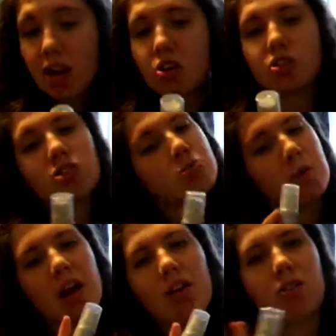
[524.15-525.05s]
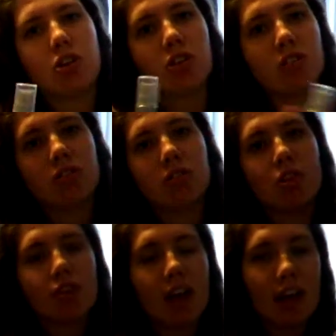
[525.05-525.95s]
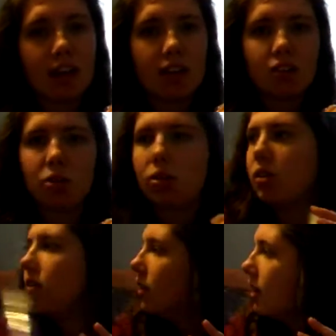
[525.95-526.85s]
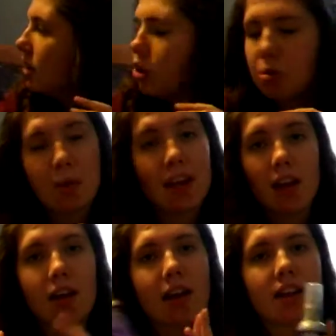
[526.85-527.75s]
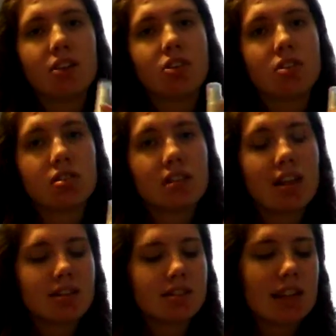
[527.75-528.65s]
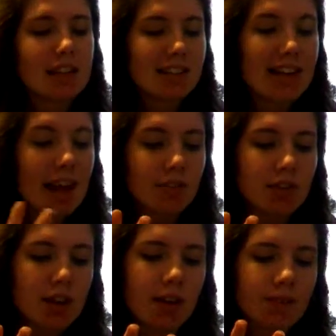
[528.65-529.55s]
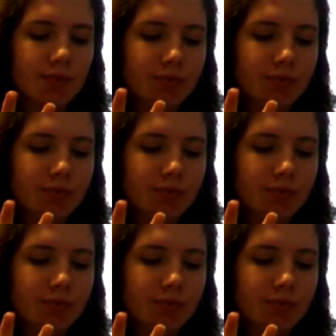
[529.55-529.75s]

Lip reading: You just spray it on your duvet or your pillow, and it's lavender,